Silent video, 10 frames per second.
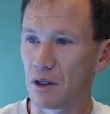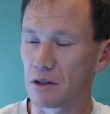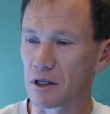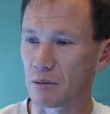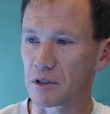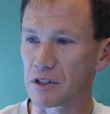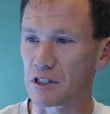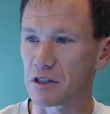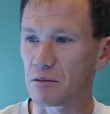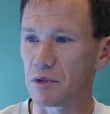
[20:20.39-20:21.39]
Septic
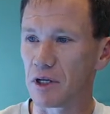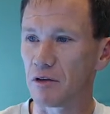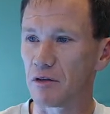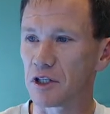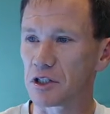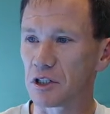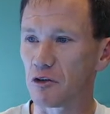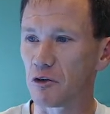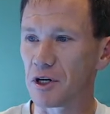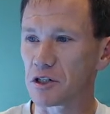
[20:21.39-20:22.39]
system, additional
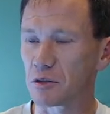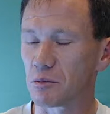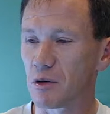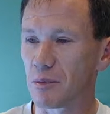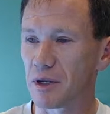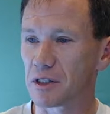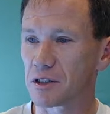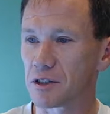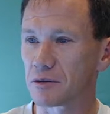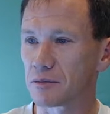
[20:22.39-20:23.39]
information on the
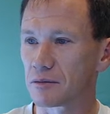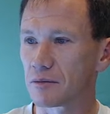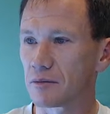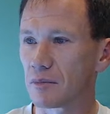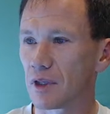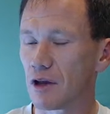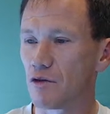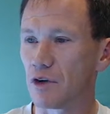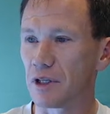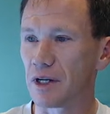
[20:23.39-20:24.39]
permits.
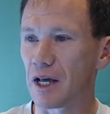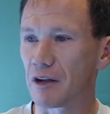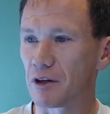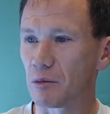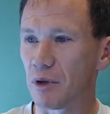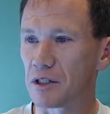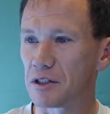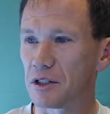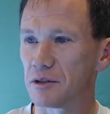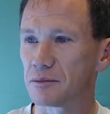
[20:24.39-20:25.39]
Fill that out if it applies
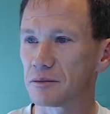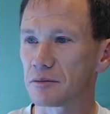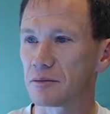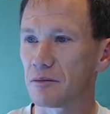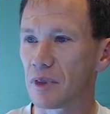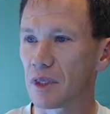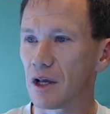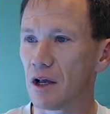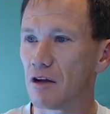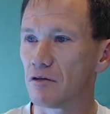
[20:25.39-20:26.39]
to you.
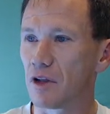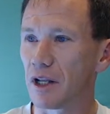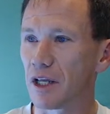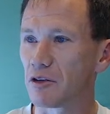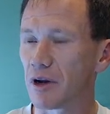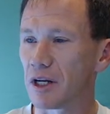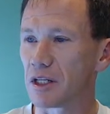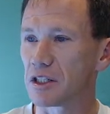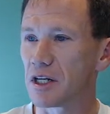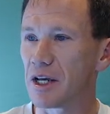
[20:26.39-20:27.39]
Flooding and
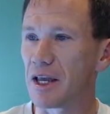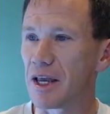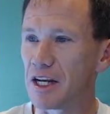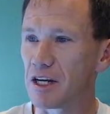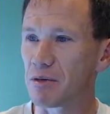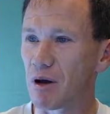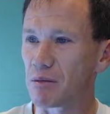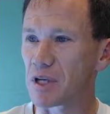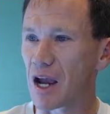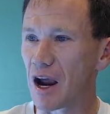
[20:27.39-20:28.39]
drainage. Any
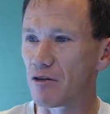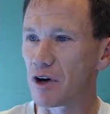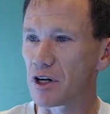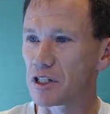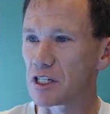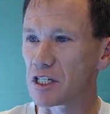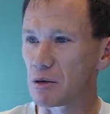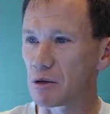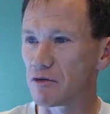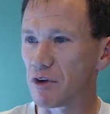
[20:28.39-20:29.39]
problems ever existing
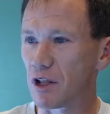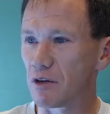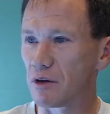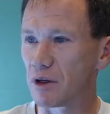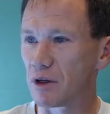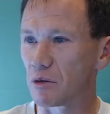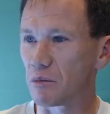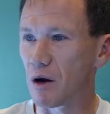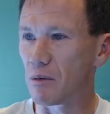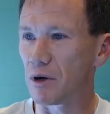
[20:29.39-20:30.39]
with the following on the
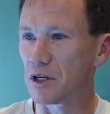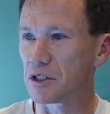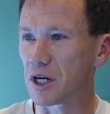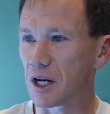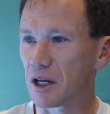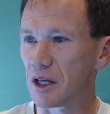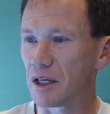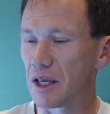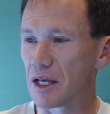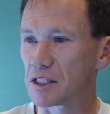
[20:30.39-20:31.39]
property, check
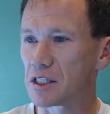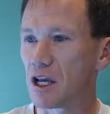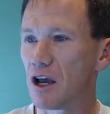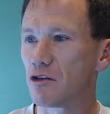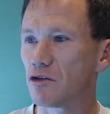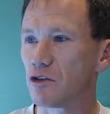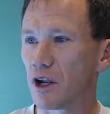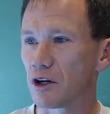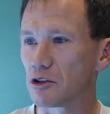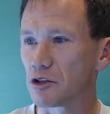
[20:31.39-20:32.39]
yes.
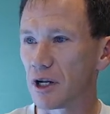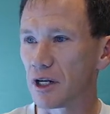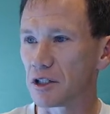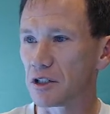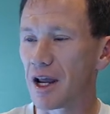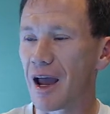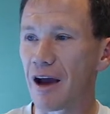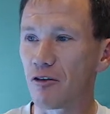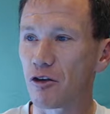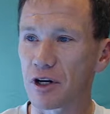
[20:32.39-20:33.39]
Flooding or drainage.
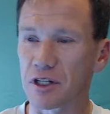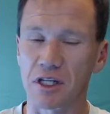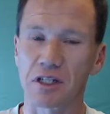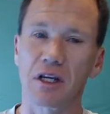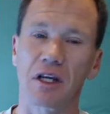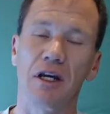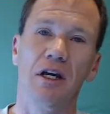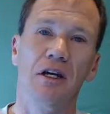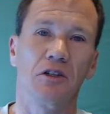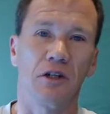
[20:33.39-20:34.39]
Ever existing.
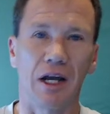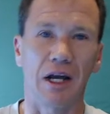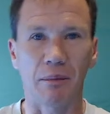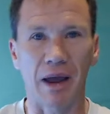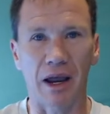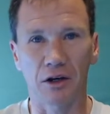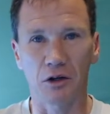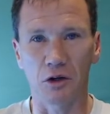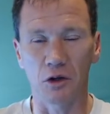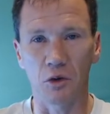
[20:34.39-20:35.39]
So now we're back
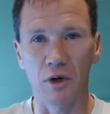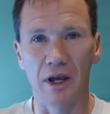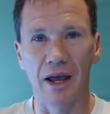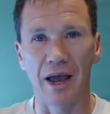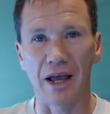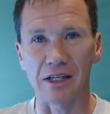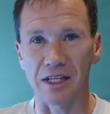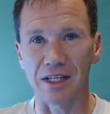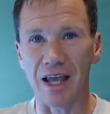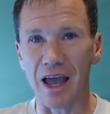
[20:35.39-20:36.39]
to, has
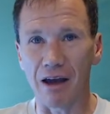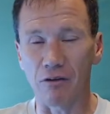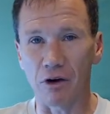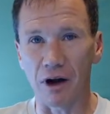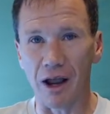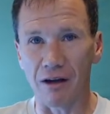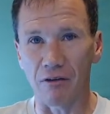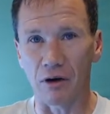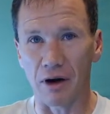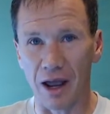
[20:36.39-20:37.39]
this
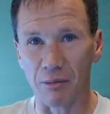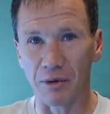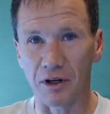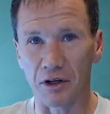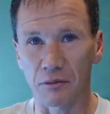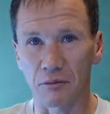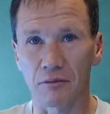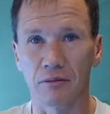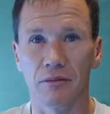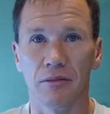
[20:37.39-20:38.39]
ever happened?
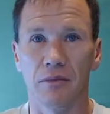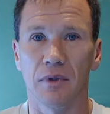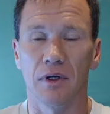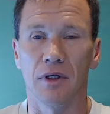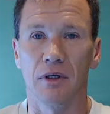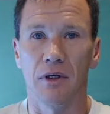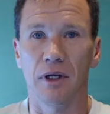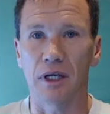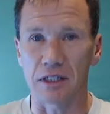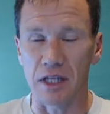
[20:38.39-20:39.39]

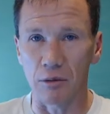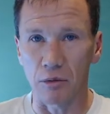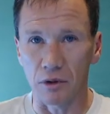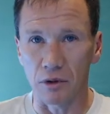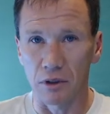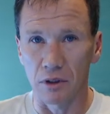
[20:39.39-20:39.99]
Example,